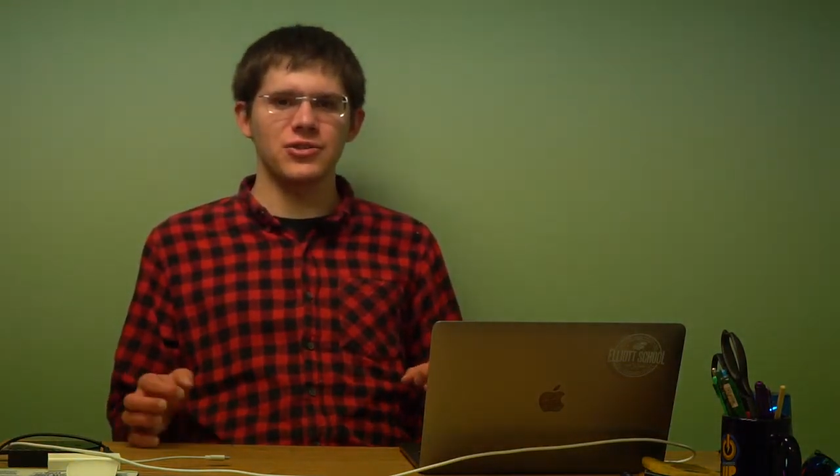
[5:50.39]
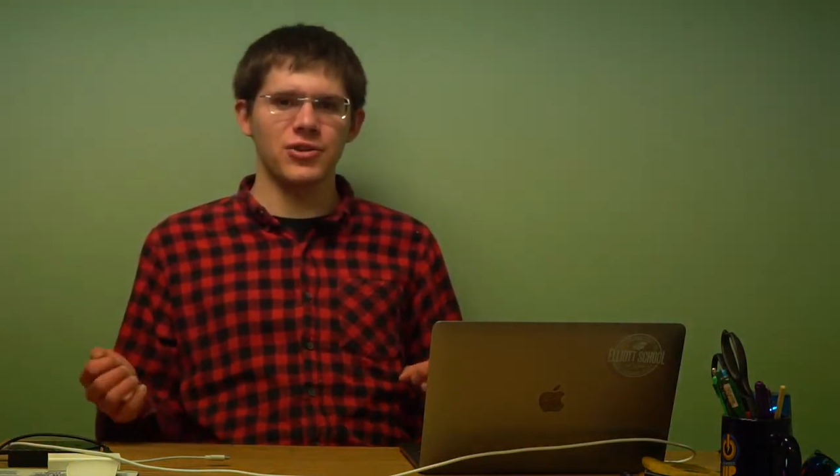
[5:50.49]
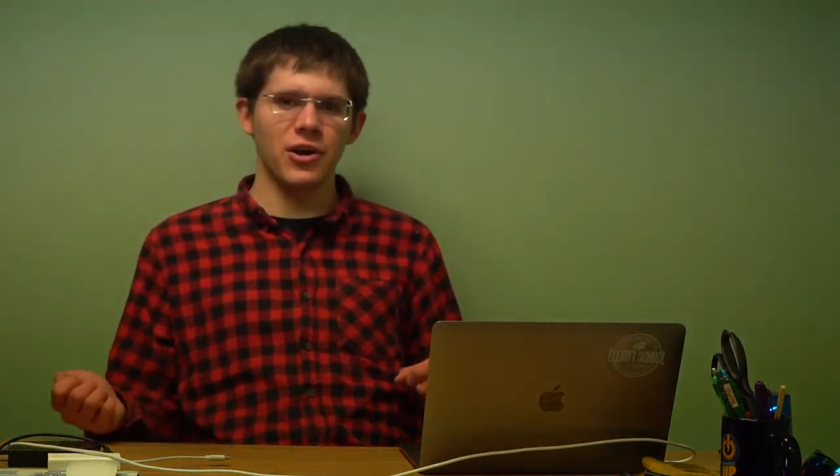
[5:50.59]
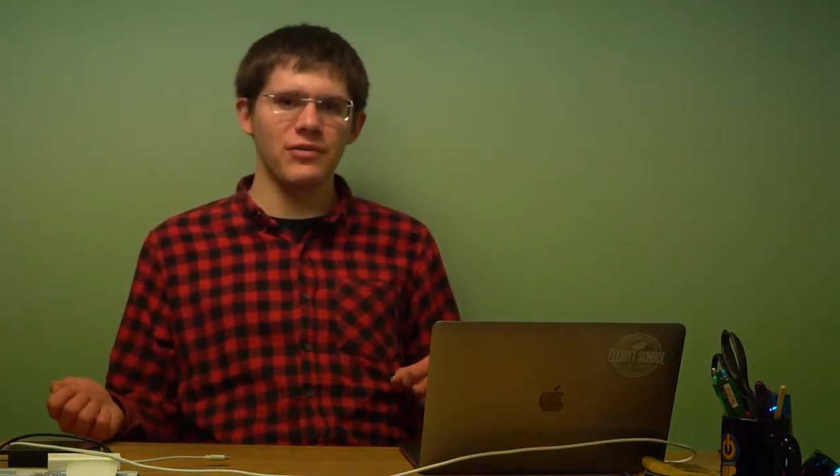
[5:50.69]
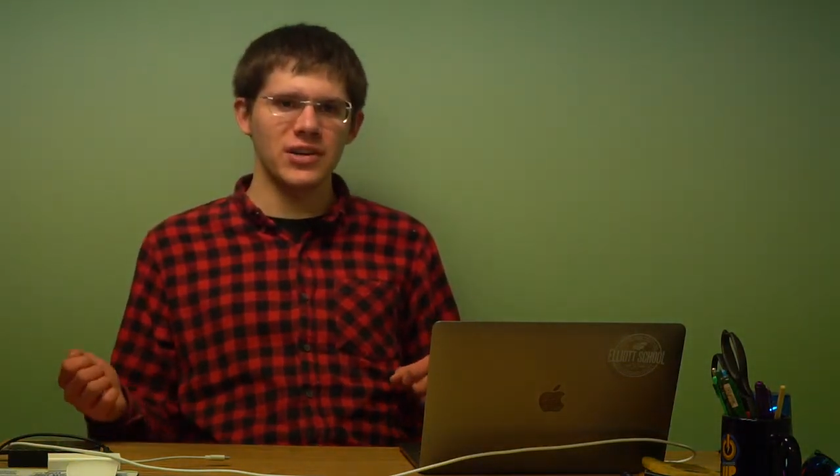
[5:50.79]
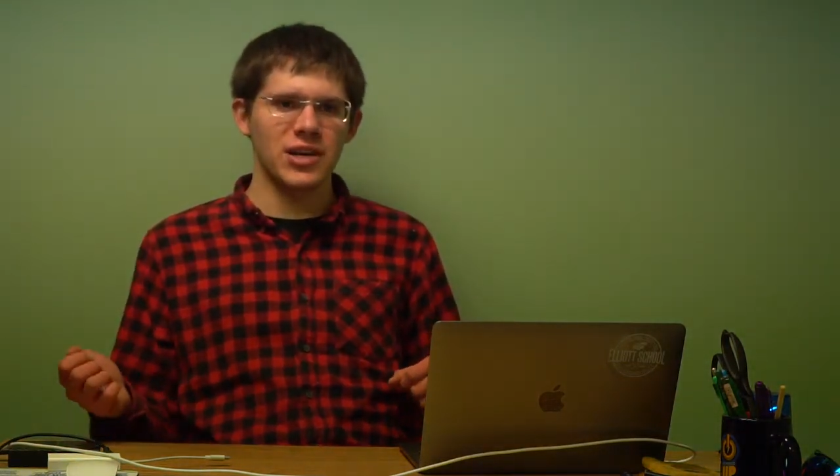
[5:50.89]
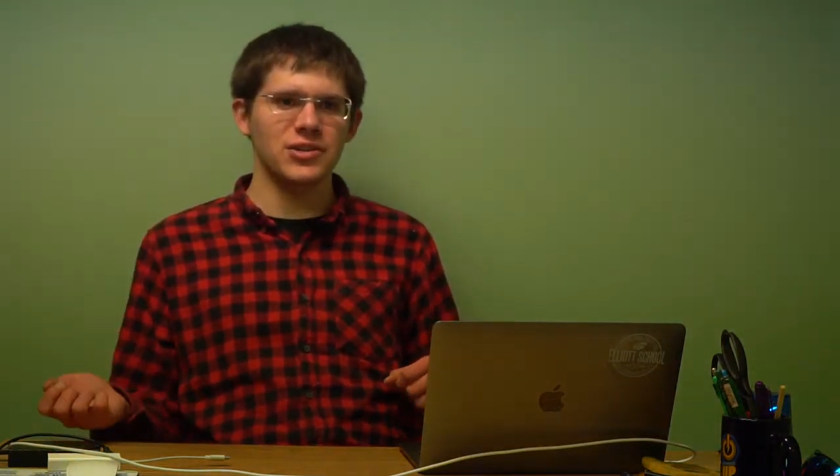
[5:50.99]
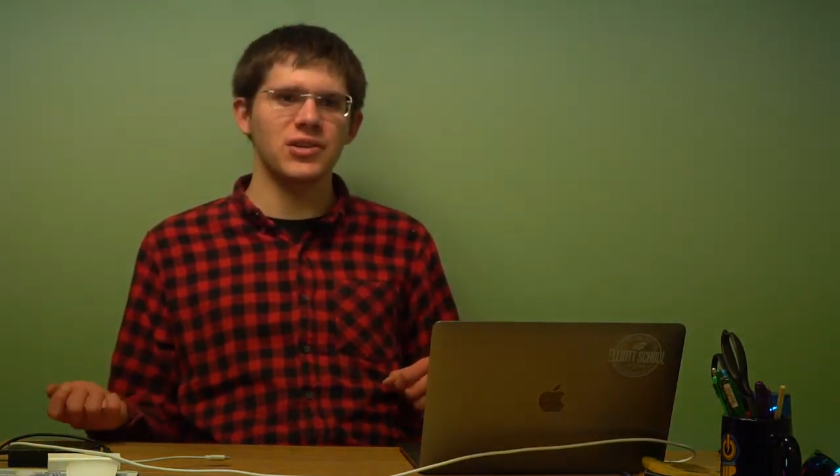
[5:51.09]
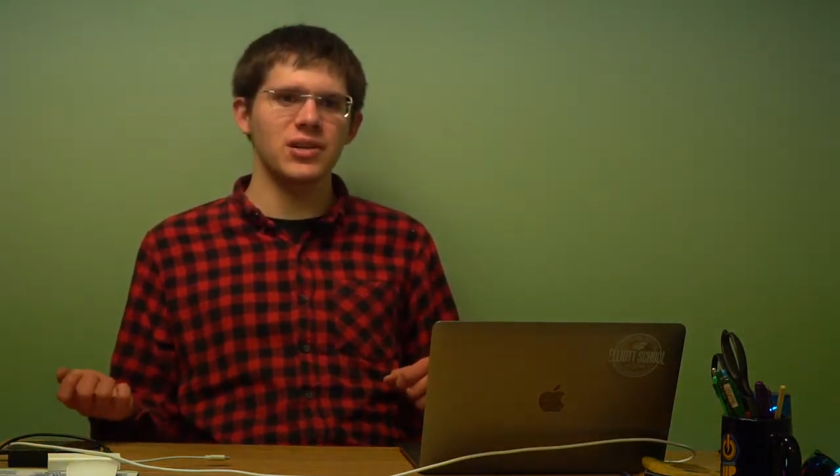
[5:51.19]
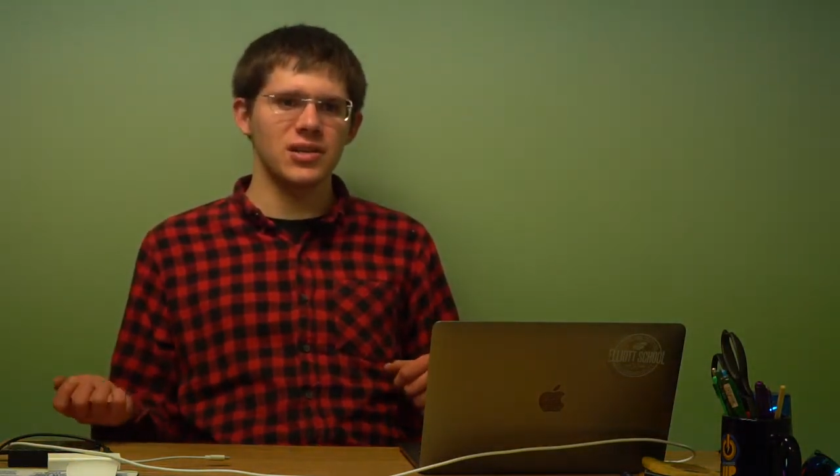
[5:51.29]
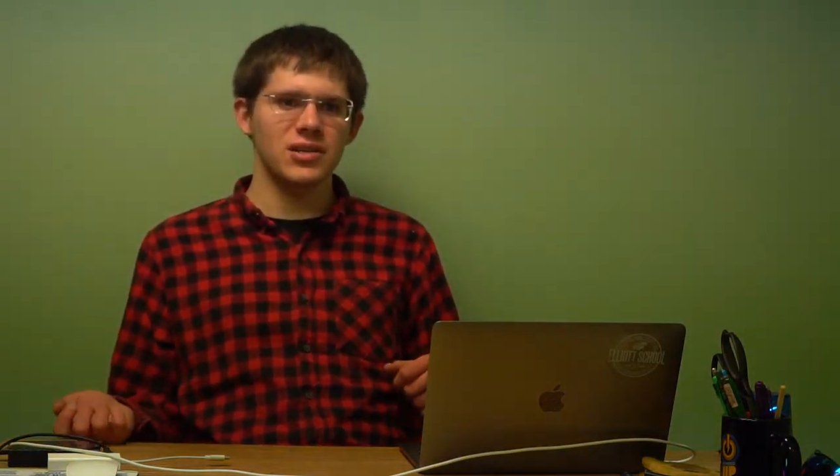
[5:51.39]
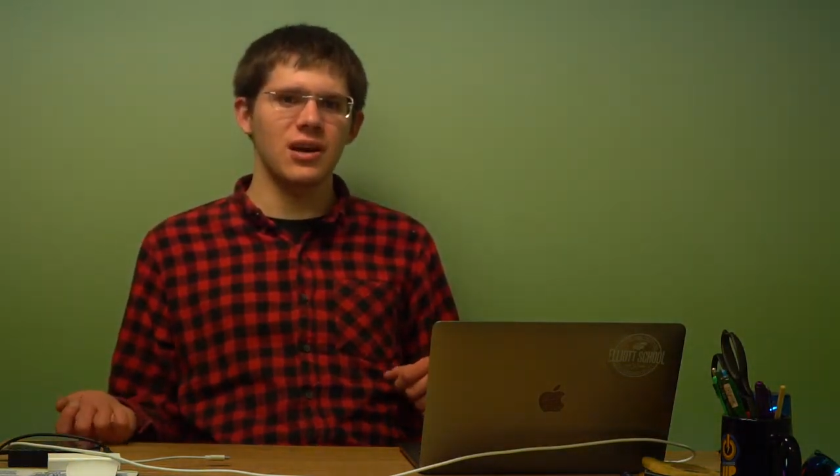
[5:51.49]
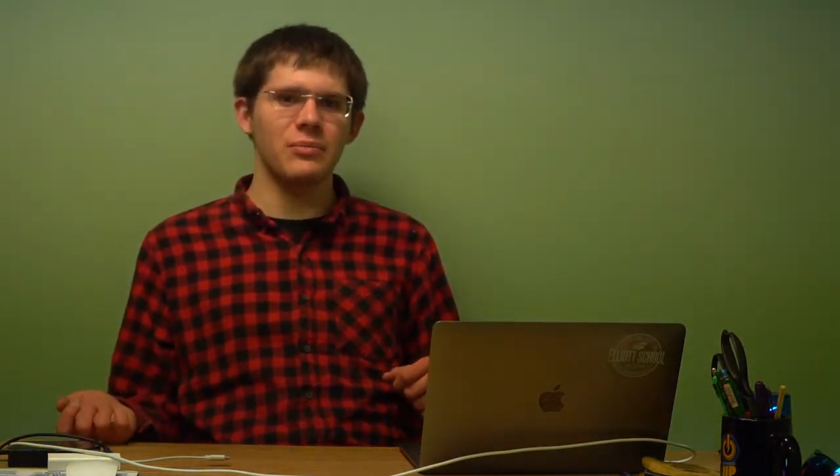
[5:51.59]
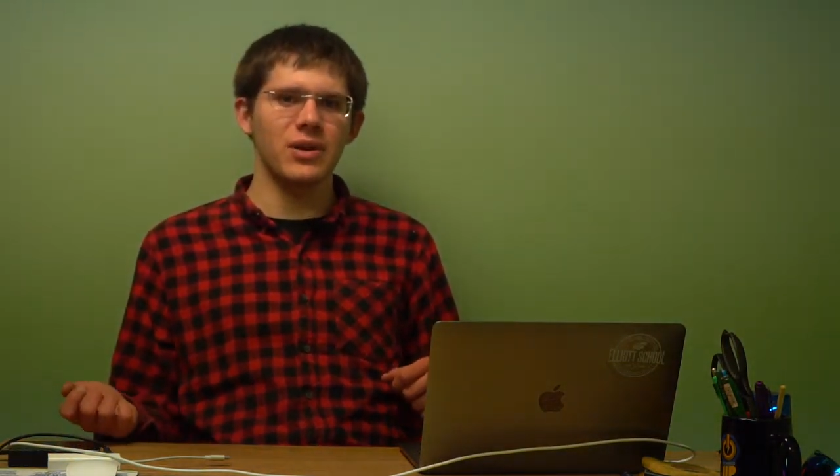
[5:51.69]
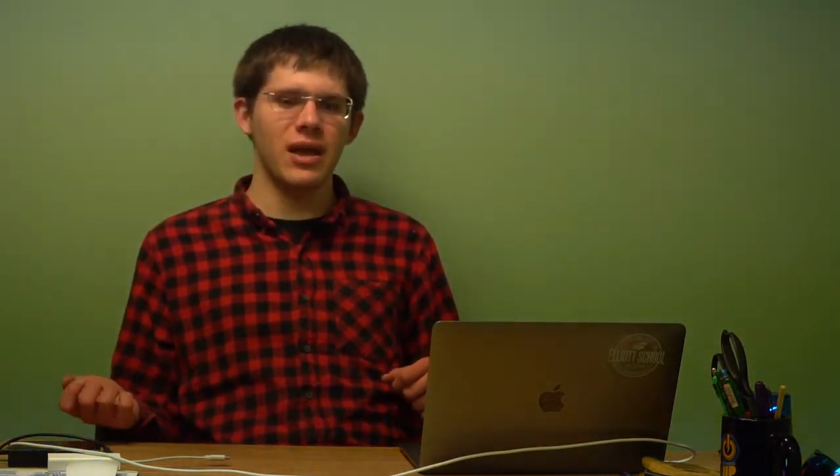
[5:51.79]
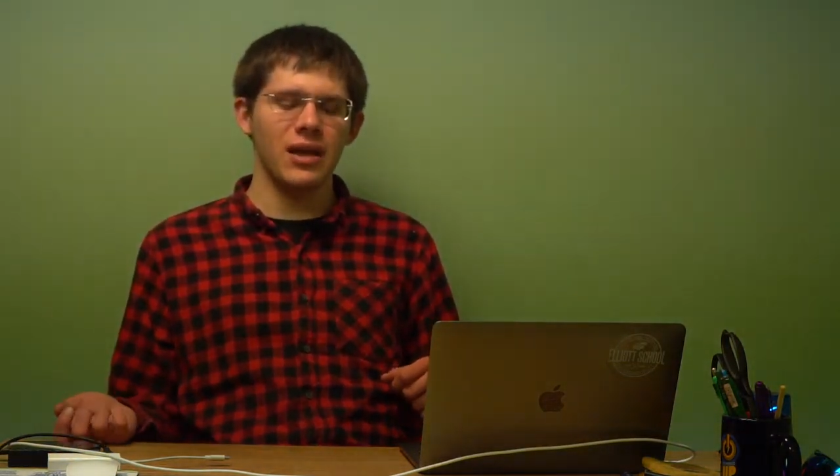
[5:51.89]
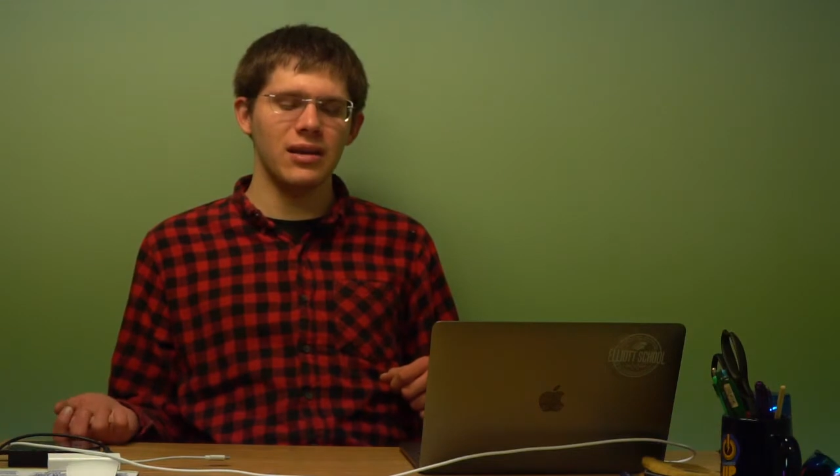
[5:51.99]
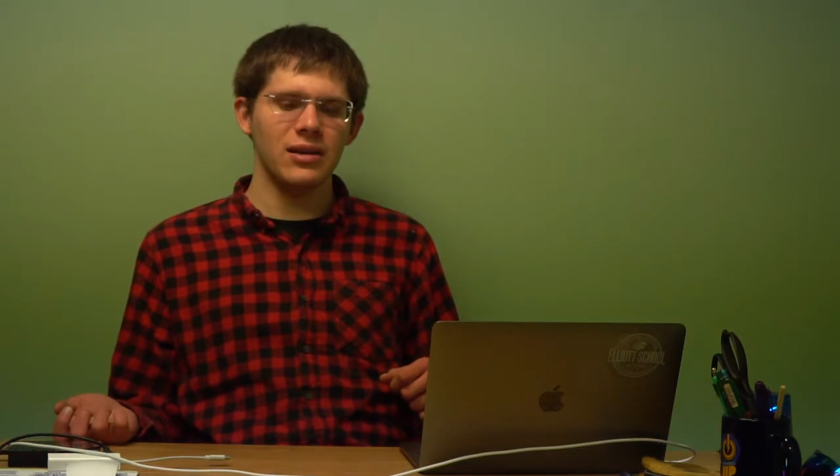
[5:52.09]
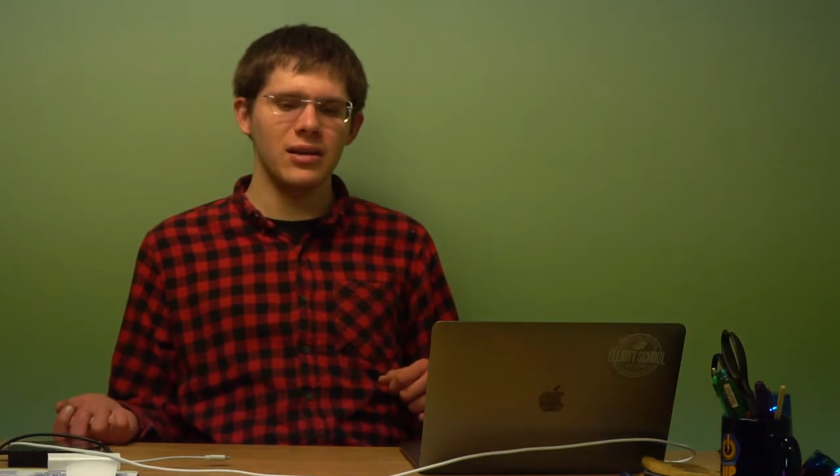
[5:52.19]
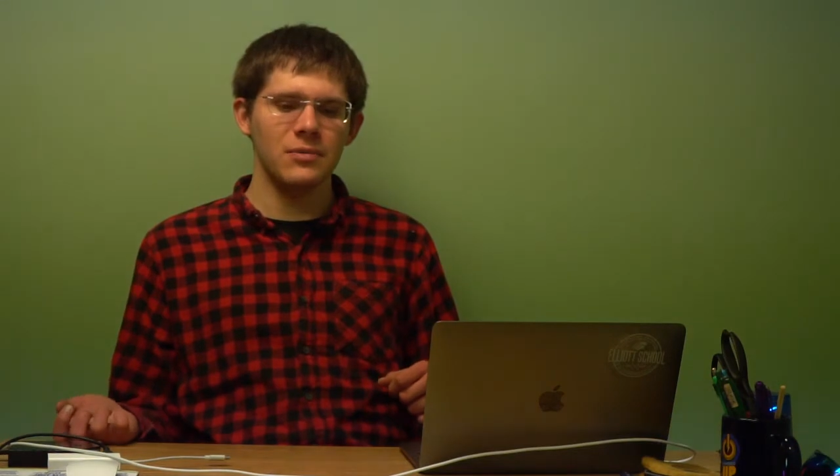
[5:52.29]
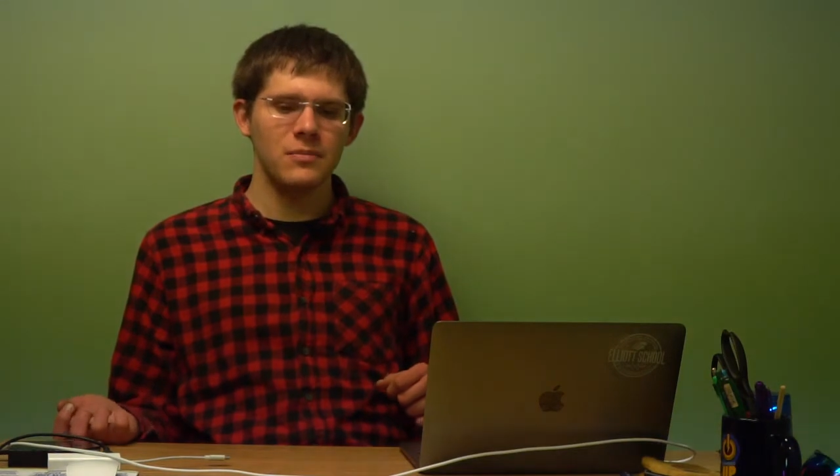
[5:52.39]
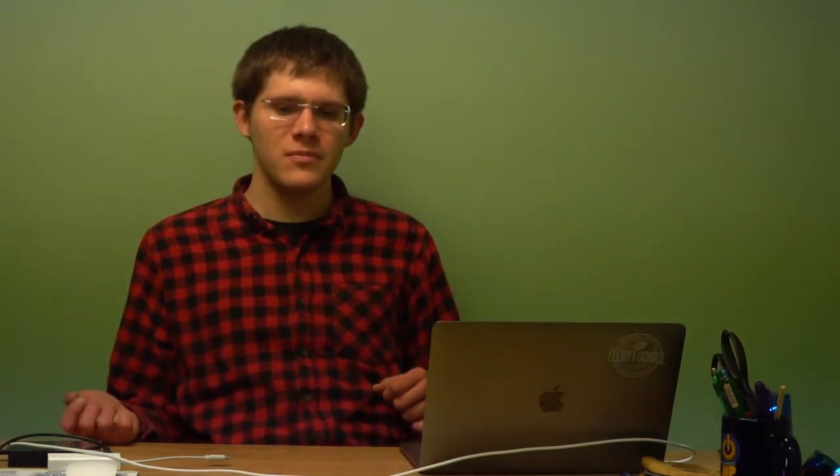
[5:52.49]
Dragovich actually does come in handy.